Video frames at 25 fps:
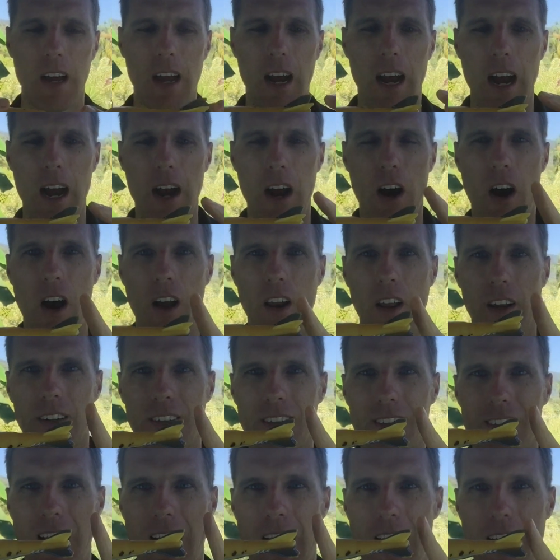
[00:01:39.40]
I like to
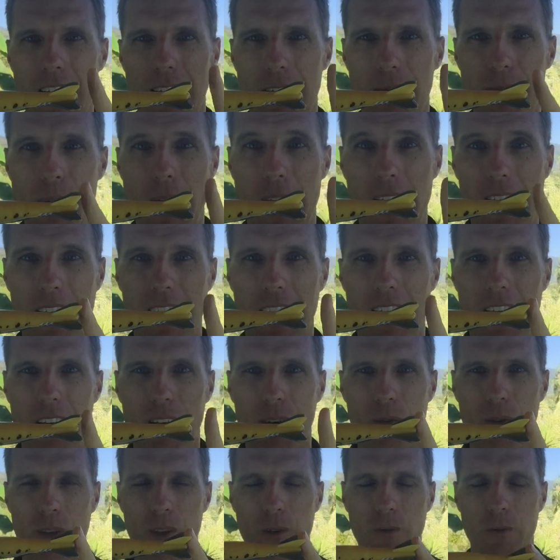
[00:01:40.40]
start back here
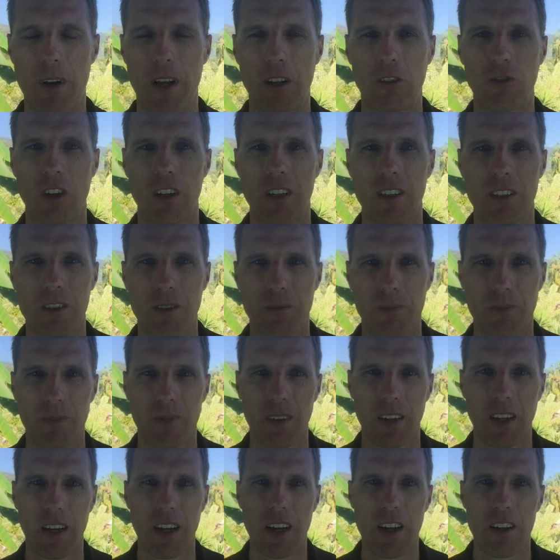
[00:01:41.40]
with the fletchlings.
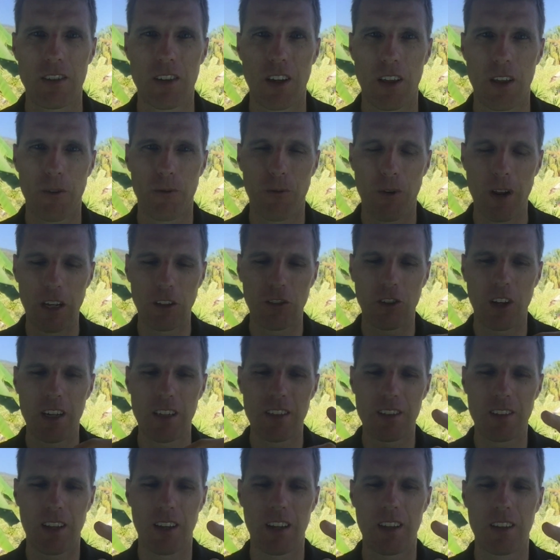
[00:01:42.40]
So the
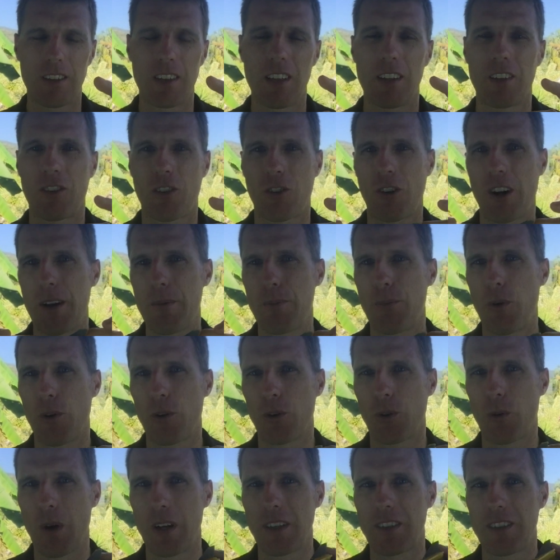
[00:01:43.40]
fletchlings there's three
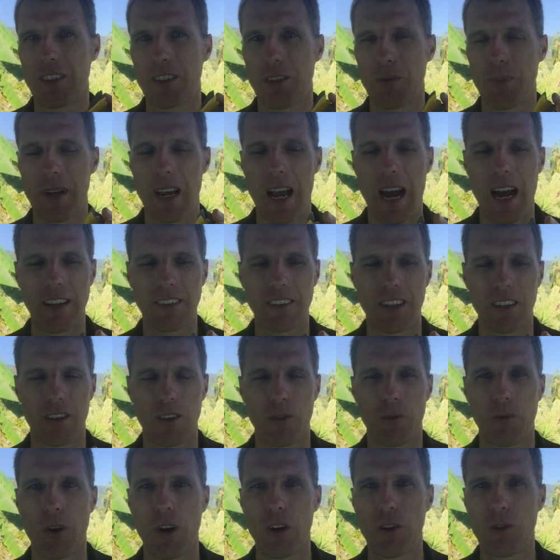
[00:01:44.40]
important questions to be asking.
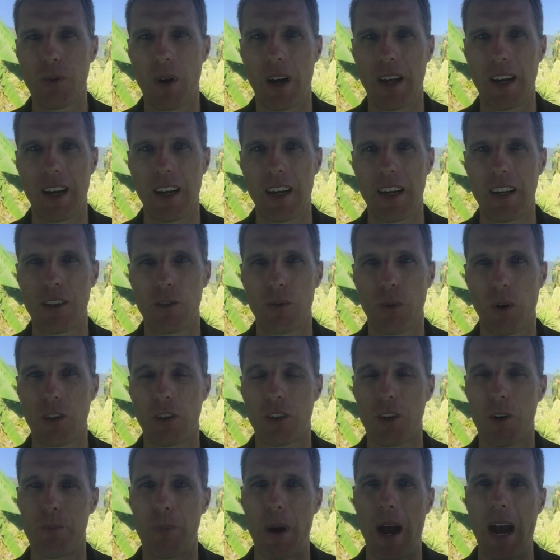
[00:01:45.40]
The first one is,
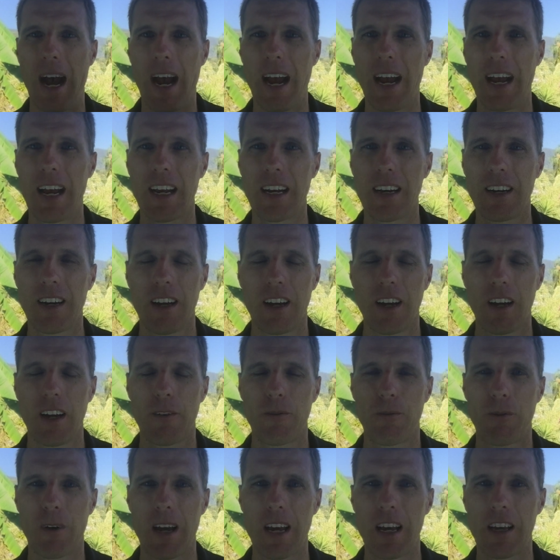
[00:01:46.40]
what's your pain,
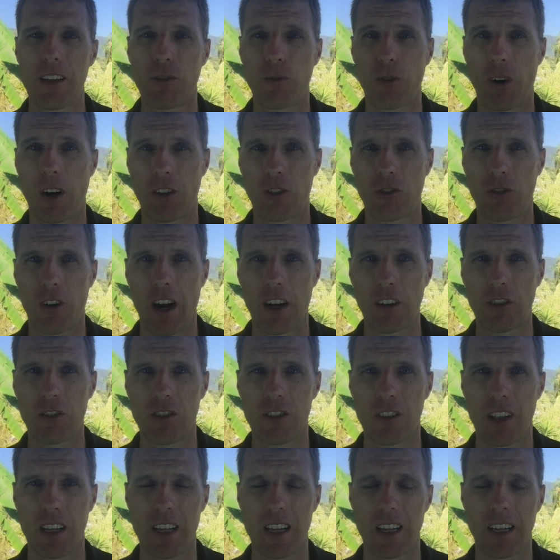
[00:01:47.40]
fears,
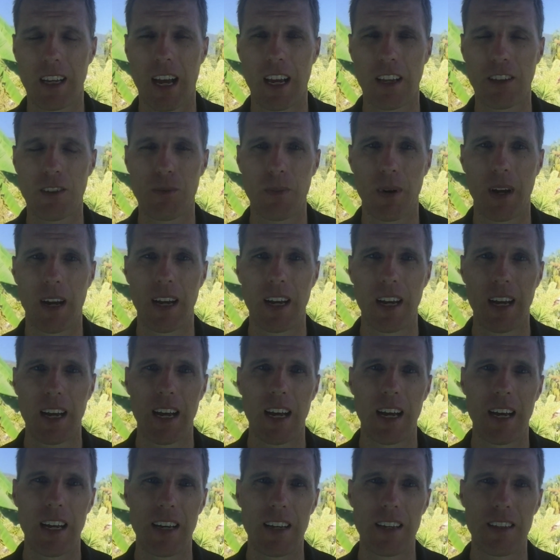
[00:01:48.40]
frustrations that your customer
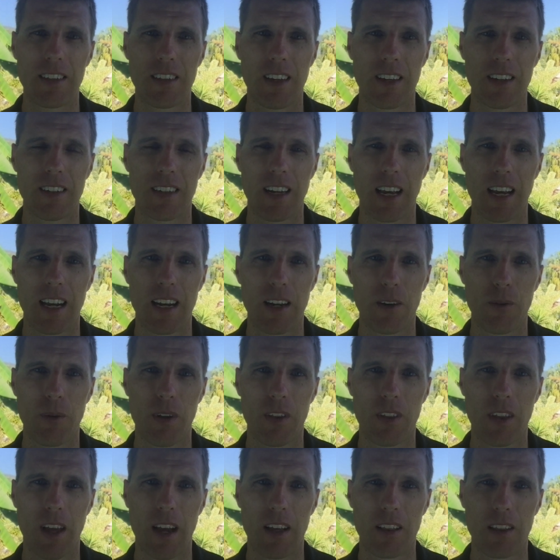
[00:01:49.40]
is dealing
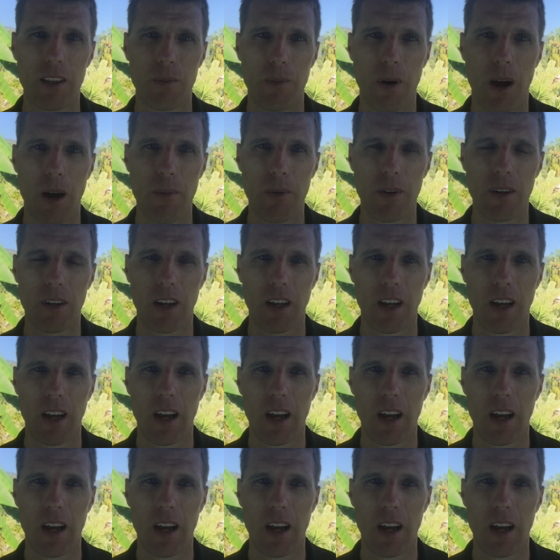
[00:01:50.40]
with at the moment?